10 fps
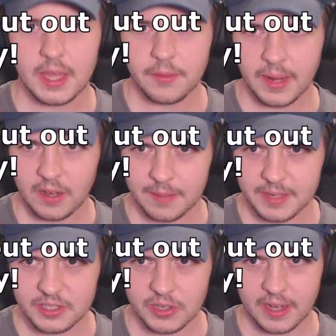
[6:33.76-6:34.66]
way, I'm
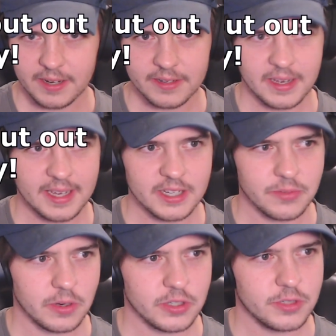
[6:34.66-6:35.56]
excited. I get to
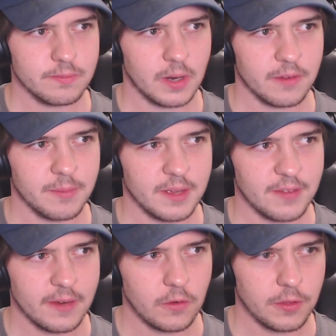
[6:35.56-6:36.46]
watch one of my
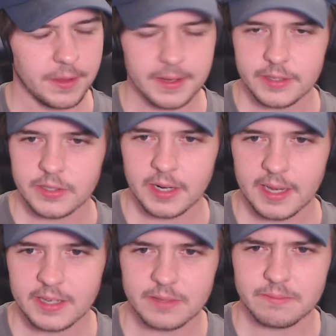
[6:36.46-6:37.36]
favorite things, and I
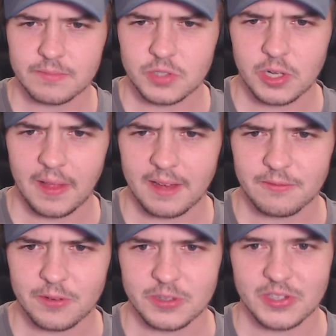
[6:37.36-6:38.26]
get to chill
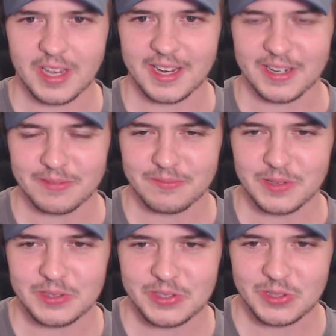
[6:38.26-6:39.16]
out for a second.
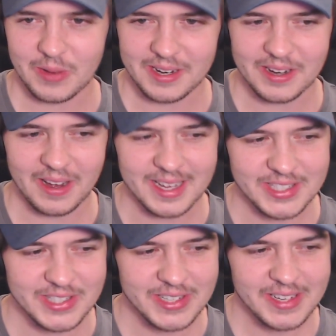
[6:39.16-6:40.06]
It's quite
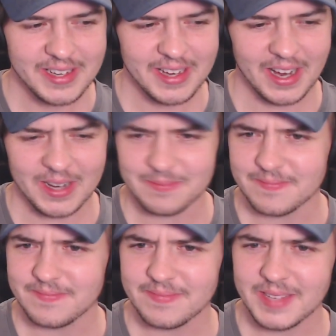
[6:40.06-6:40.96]
nice.
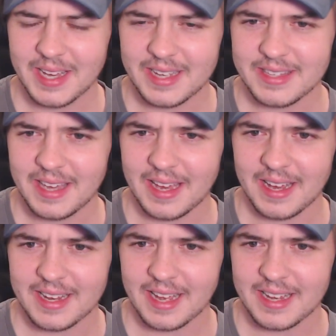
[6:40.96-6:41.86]
Yeah,
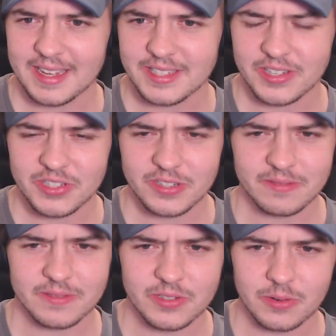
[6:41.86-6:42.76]
I guess I
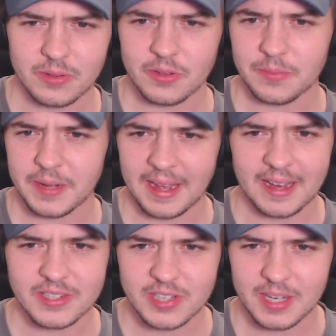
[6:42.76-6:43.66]
should do a little bit of
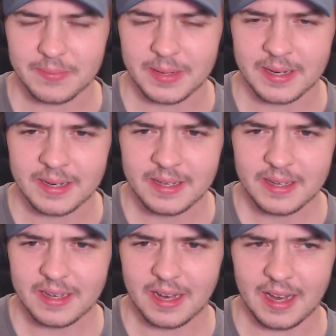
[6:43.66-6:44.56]
housekeeping.
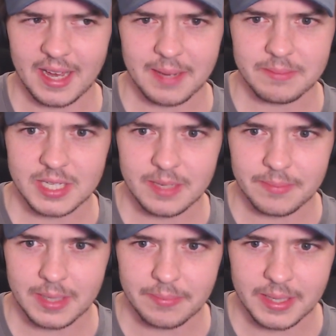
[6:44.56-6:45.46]

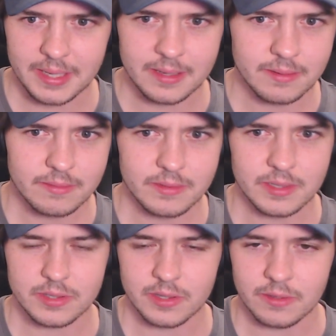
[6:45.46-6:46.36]
MTBB
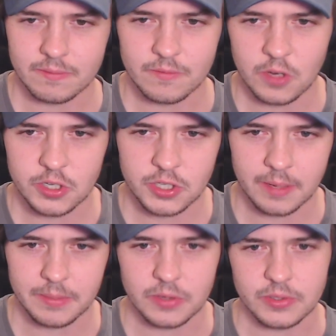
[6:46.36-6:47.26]
is the version
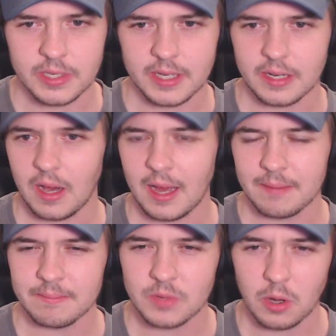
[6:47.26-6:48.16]
I'm using.
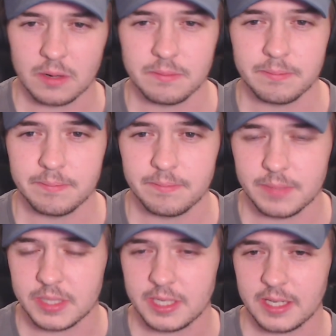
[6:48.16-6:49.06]
I'm not
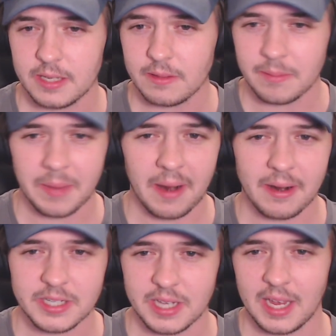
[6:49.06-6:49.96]
particularly
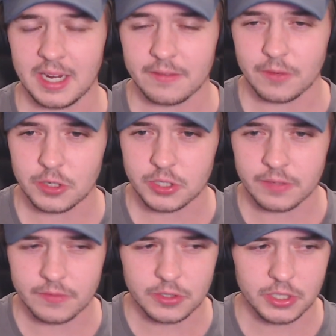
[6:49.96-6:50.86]
married to any version
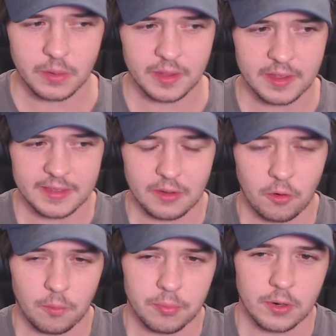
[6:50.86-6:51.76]
of the show. I think they're
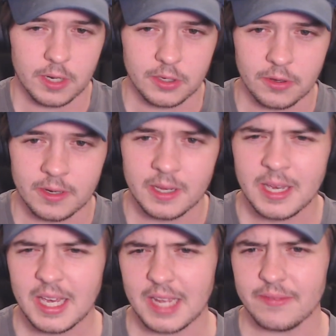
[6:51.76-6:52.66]
all pretty good.
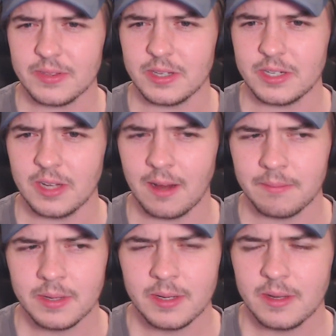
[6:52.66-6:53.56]
Even the
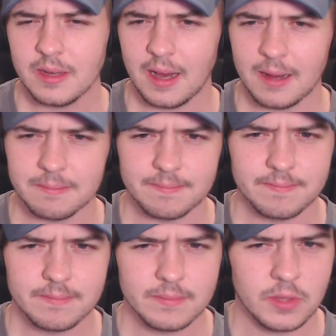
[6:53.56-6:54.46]
dub,
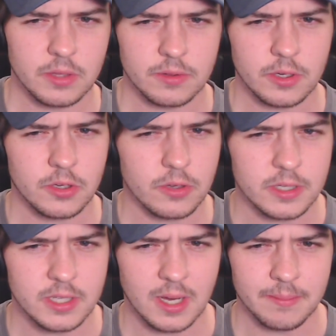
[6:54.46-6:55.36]
the
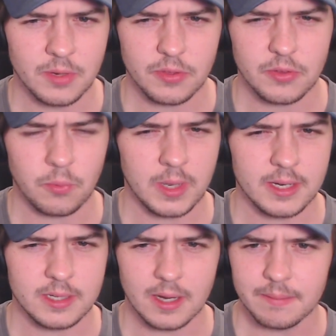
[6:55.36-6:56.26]
good dub, not the
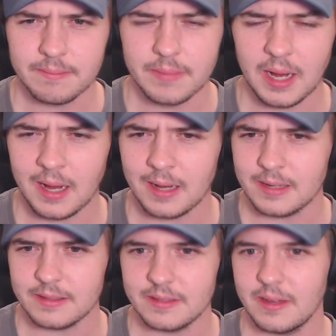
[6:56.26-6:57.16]
weird dub.
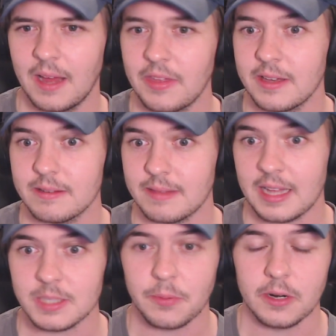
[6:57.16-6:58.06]
I think
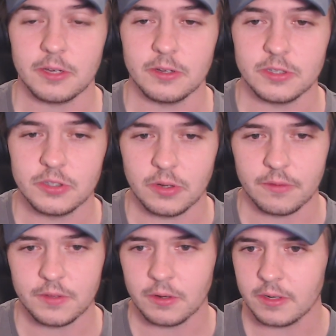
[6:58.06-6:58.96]
that's pretty good too.
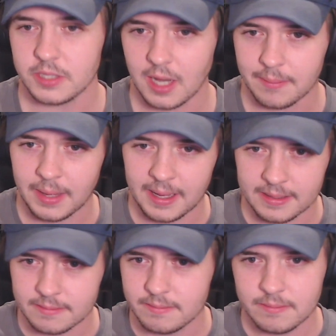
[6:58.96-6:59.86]
If you're a dub
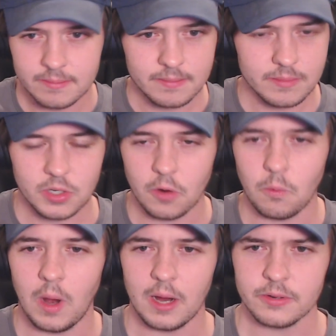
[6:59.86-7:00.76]
head, go
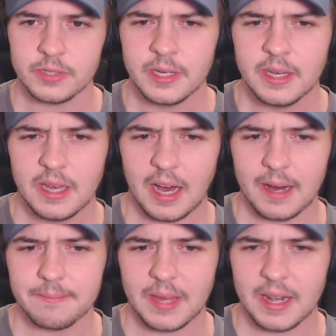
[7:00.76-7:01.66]
wild. And I